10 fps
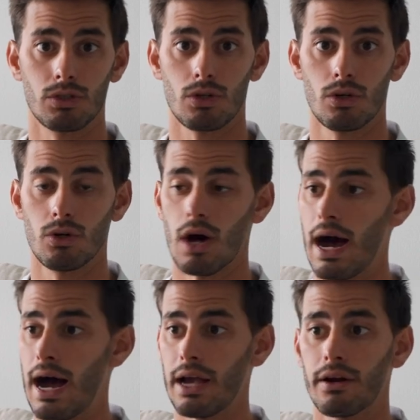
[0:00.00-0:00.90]
to
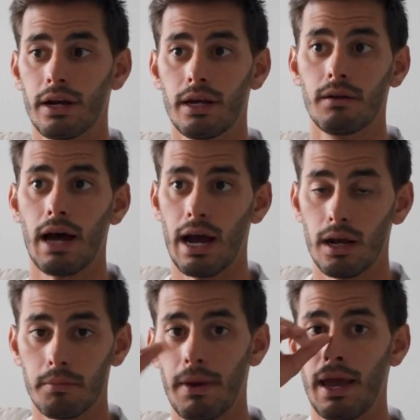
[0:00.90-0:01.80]

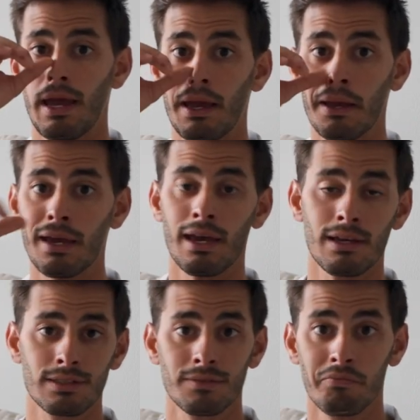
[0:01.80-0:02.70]
higher paying
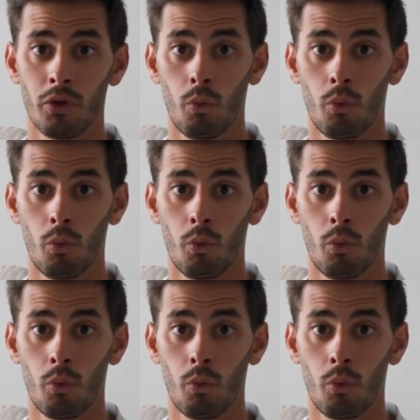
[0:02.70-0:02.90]
gigs,